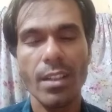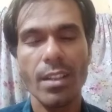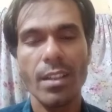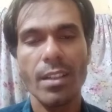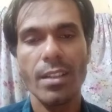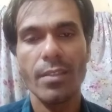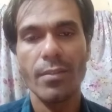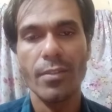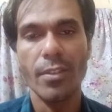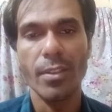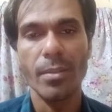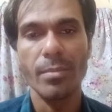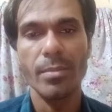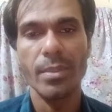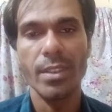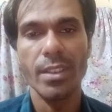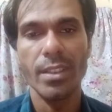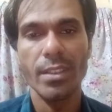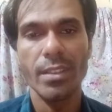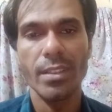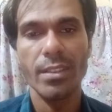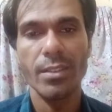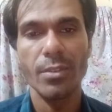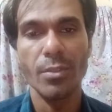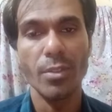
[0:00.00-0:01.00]
from
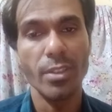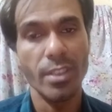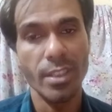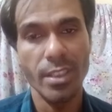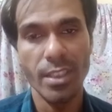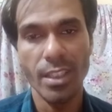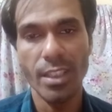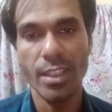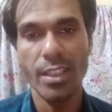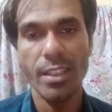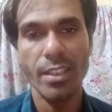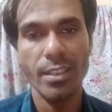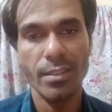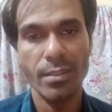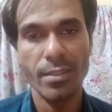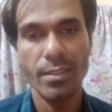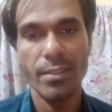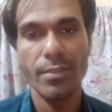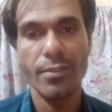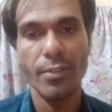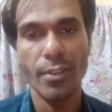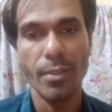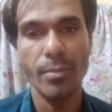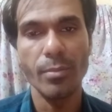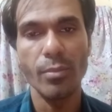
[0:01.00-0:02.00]
the originally
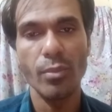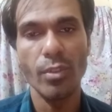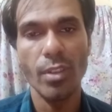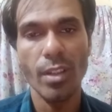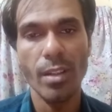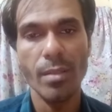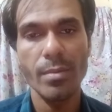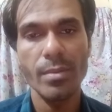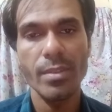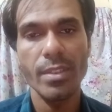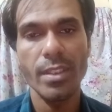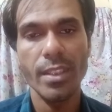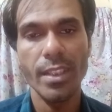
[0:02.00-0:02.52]
from Coulomb's.